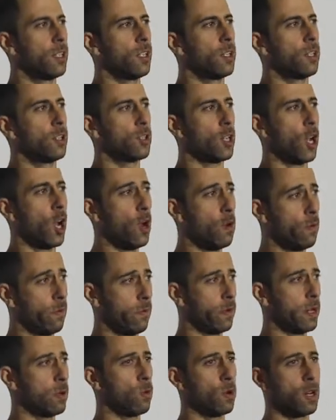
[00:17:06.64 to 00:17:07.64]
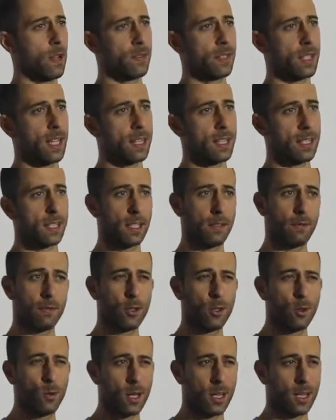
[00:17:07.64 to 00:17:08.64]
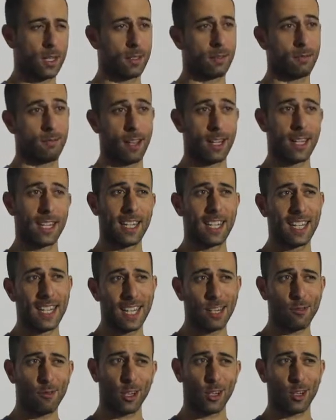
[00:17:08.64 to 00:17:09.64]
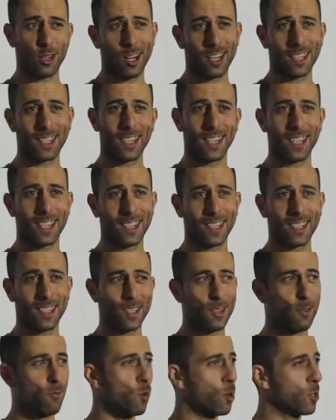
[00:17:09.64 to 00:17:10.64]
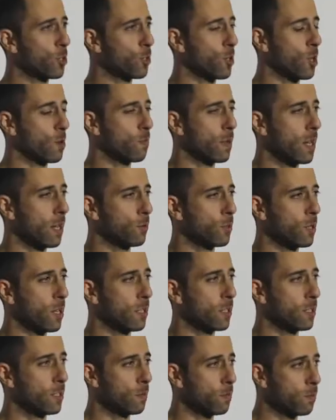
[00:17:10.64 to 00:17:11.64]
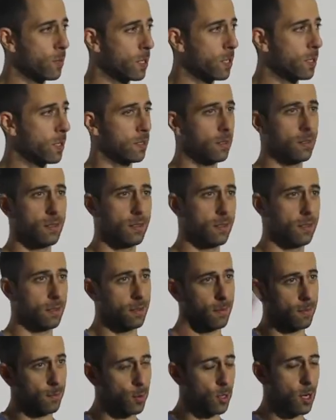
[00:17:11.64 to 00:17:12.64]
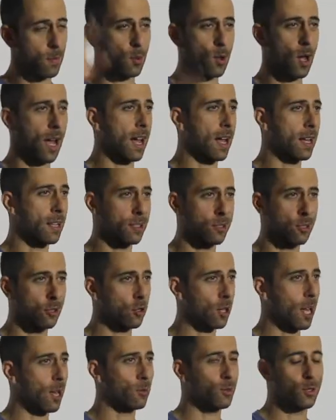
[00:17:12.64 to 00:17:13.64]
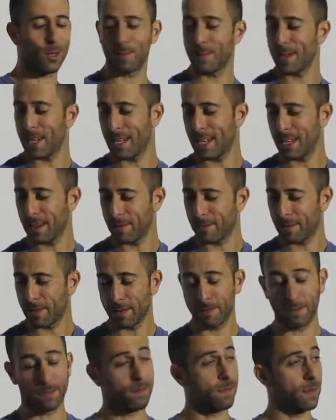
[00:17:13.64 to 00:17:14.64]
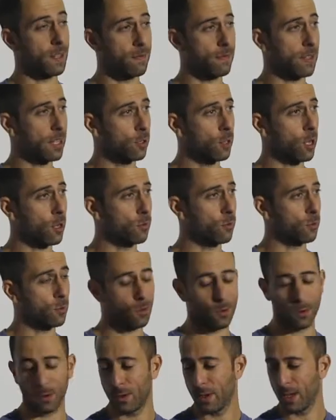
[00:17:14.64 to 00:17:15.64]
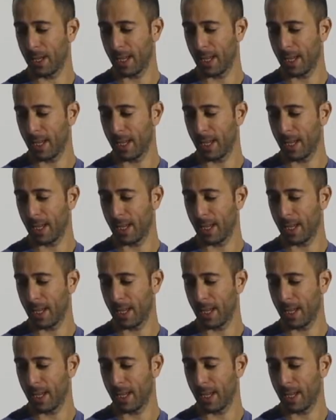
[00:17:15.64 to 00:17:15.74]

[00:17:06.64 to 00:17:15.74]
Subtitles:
So hopefully what I've said has given you a clearish idea of what Snowplow does, but put up your hands, shout at me if they don't, or